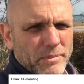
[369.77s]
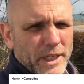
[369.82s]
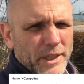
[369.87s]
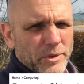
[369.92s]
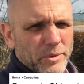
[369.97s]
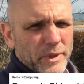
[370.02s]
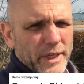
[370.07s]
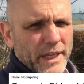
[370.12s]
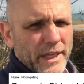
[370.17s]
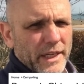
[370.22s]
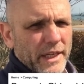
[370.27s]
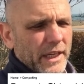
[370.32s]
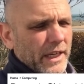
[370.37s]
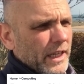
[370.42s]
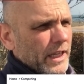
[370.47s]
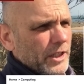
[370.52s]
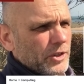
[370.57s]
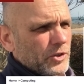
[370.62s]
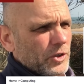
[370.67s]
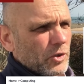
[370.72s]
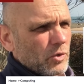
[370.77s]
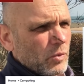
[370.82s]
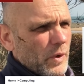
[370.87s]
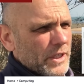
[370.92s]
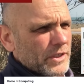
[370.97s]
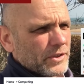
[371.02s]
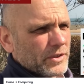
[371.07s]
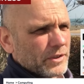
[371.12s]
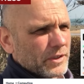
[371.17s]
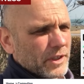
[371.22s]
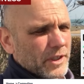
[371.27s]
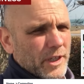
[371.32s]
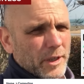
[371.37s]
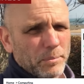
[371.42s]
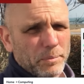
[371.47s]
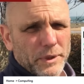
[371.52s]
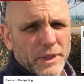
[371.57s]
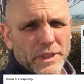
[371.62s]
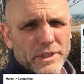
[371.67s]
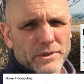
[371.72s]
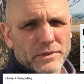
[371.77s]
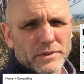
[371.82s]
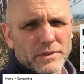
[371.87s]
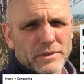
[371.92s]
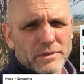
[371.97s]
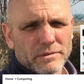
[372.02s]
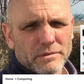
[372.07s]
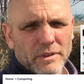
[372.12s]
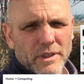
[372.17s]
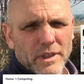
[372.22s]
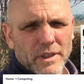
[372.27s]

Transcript: by the way. It took Western companies